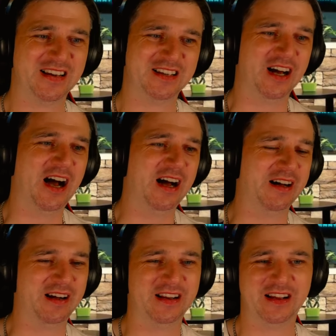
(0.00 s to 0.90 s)

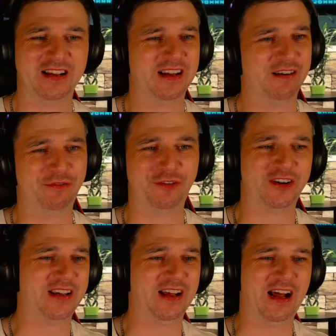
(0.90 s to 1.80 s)
Yeah.
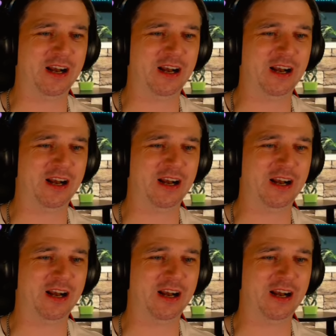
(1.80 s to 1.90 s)
Fuck it.